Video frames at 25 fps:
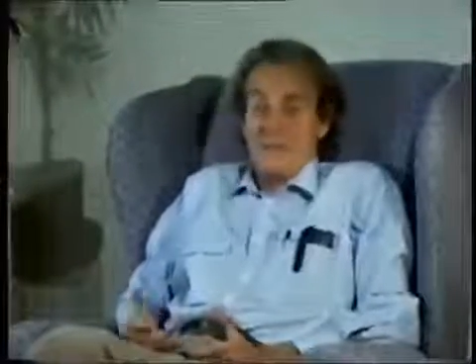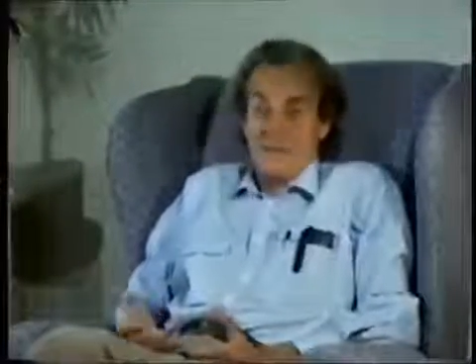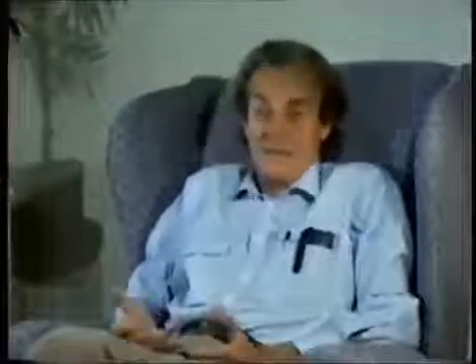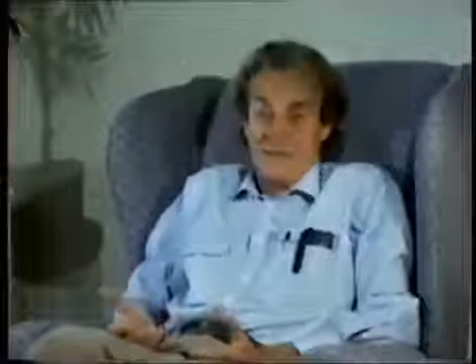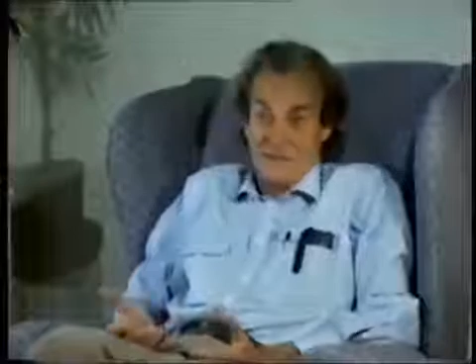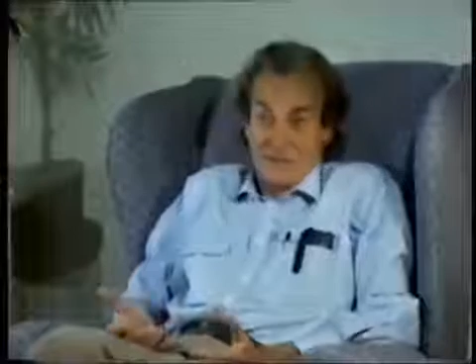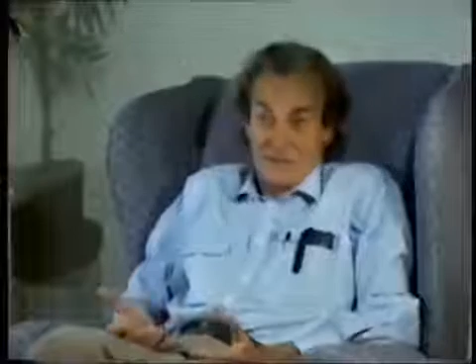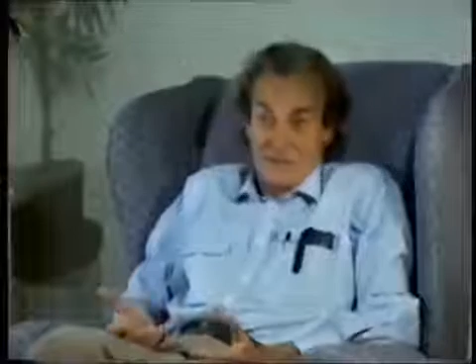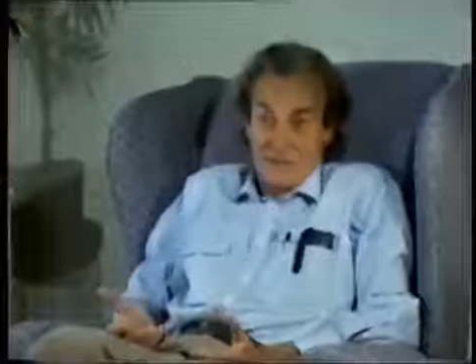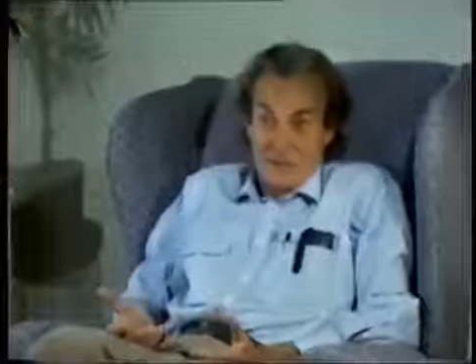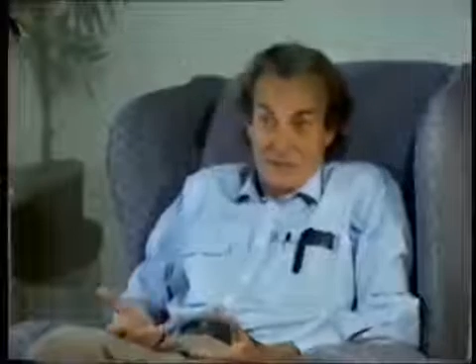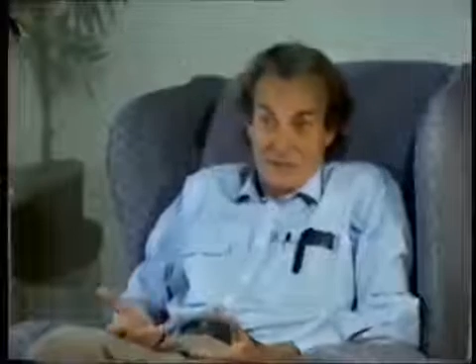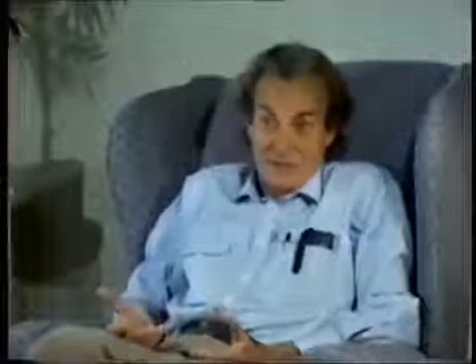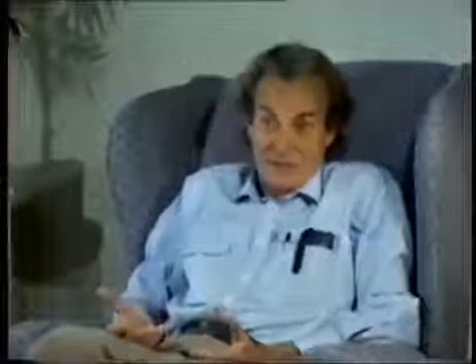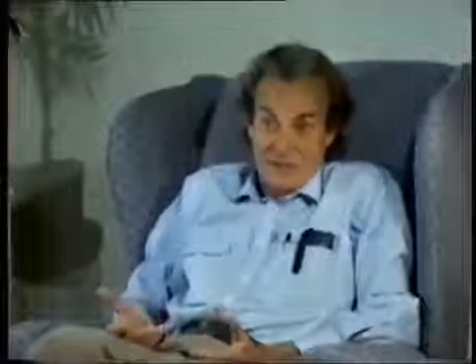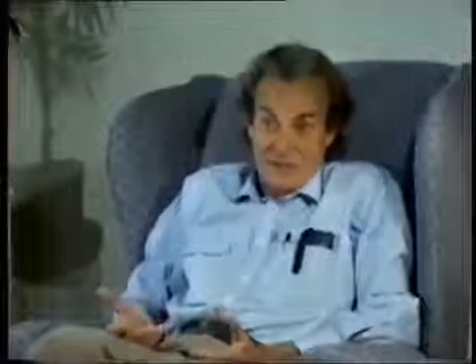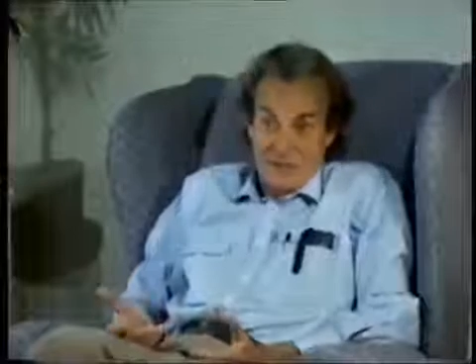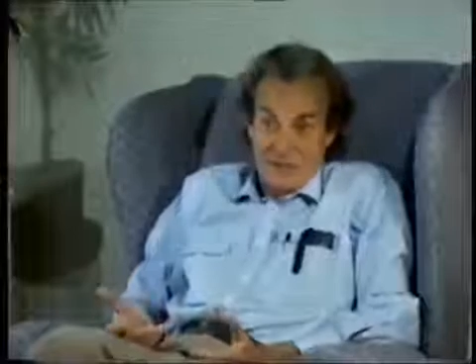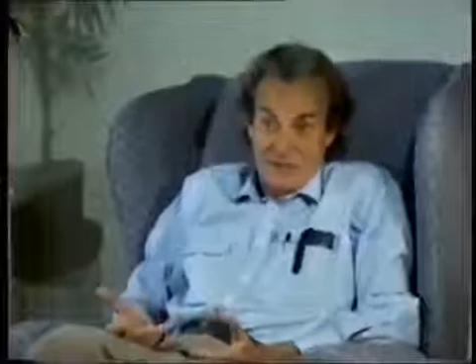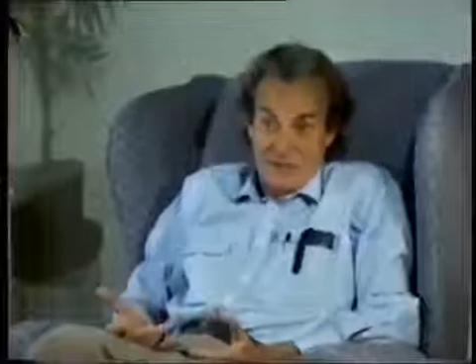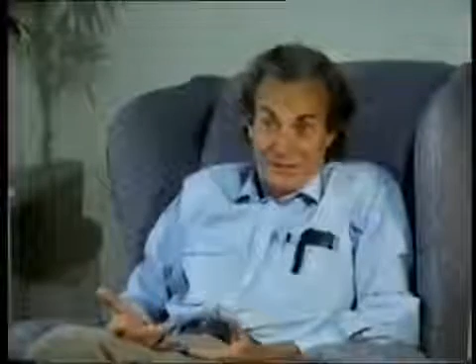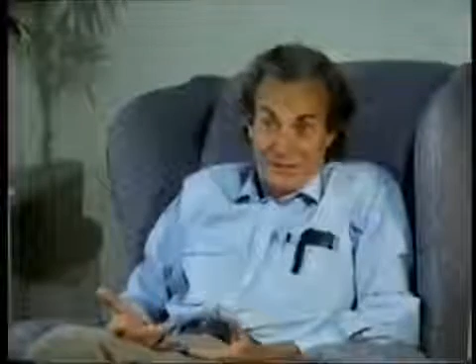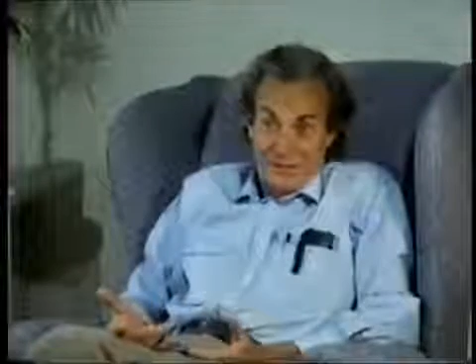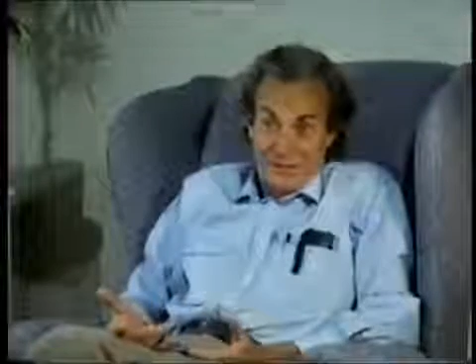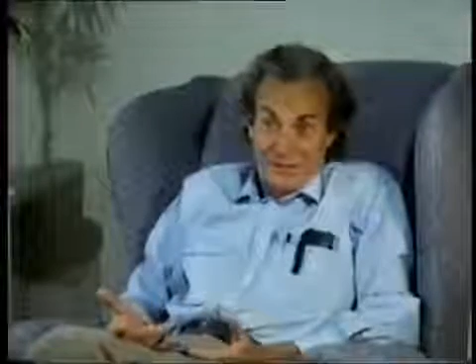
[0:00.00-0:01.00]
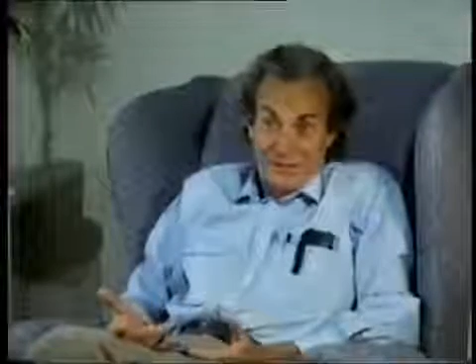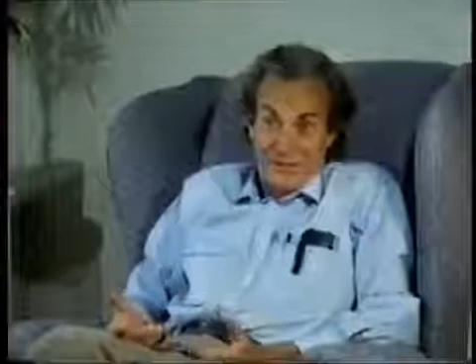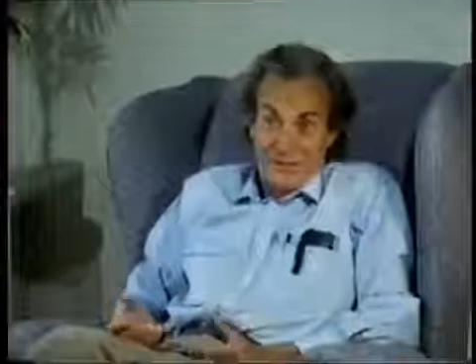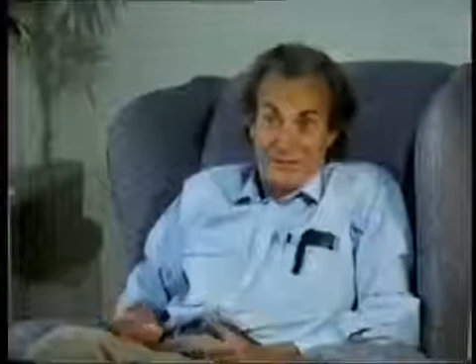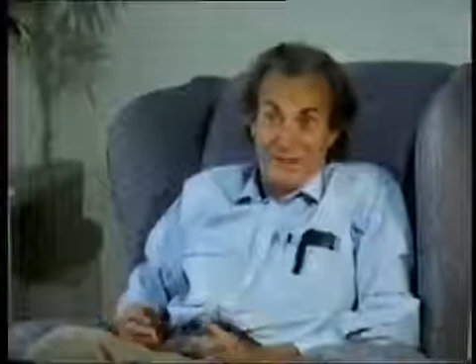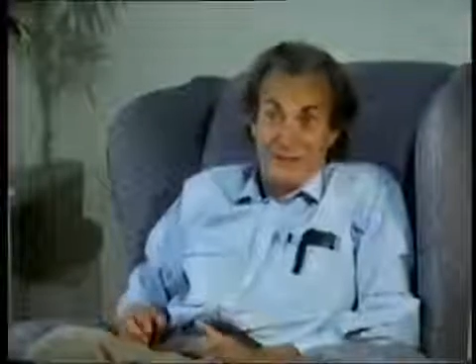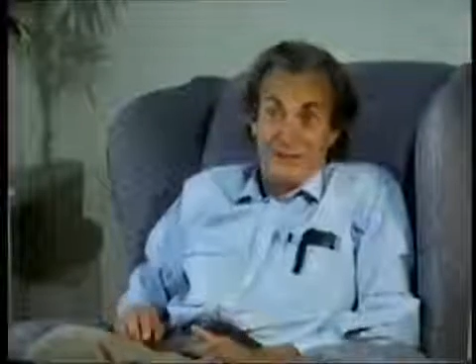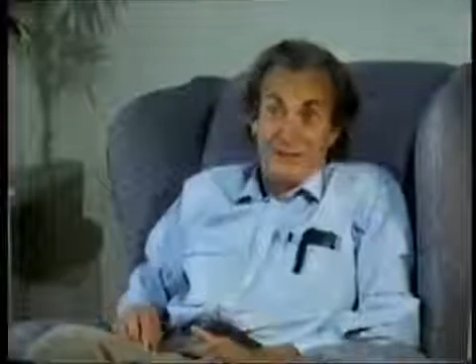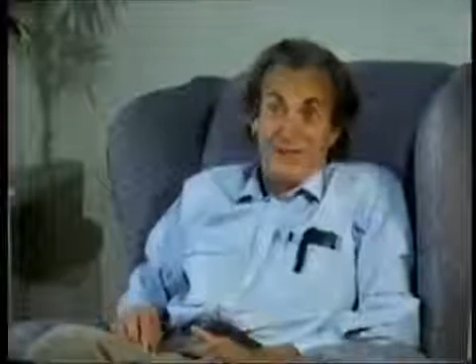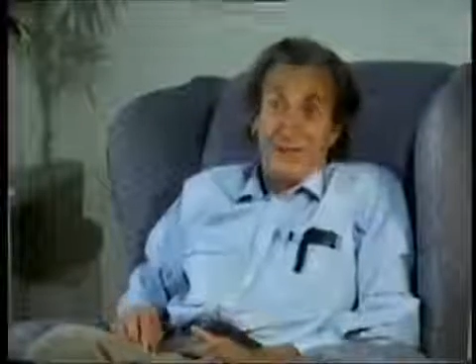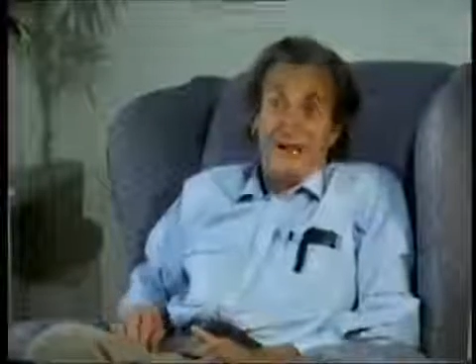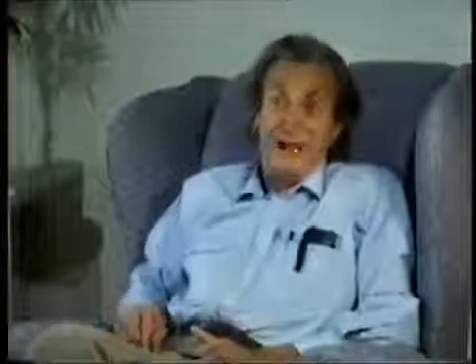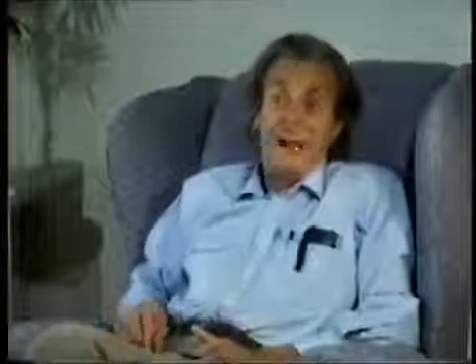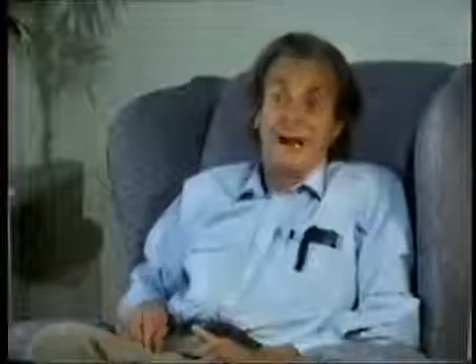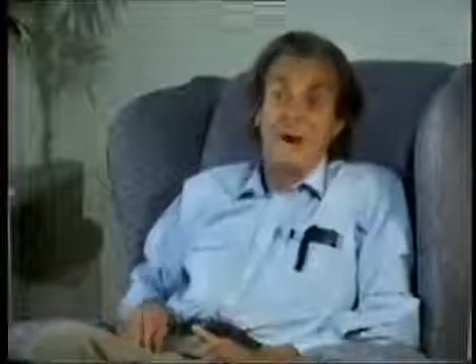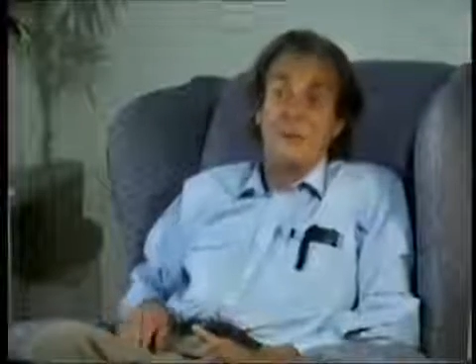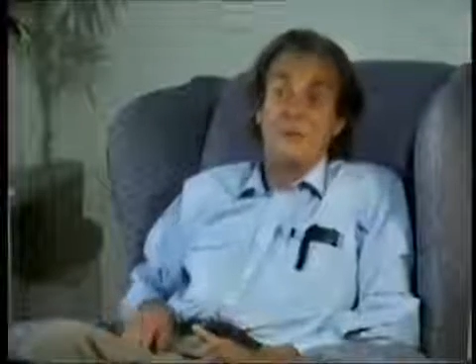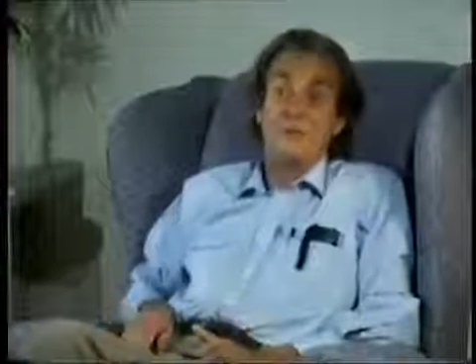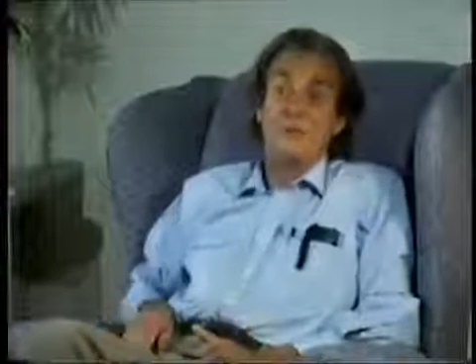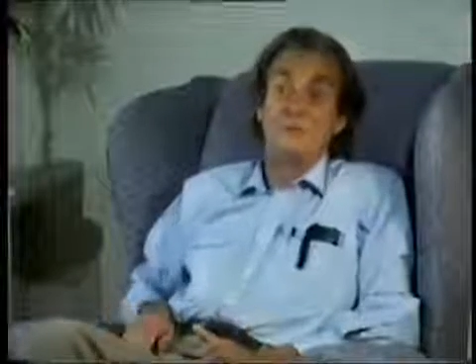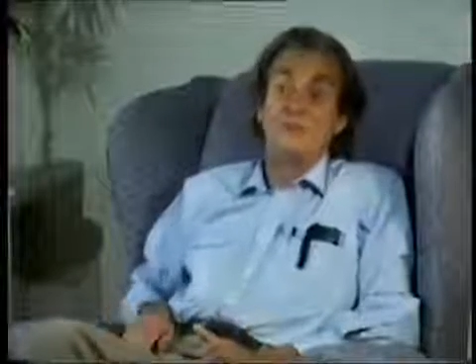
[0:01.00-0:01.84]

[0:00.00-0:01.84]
Next question. How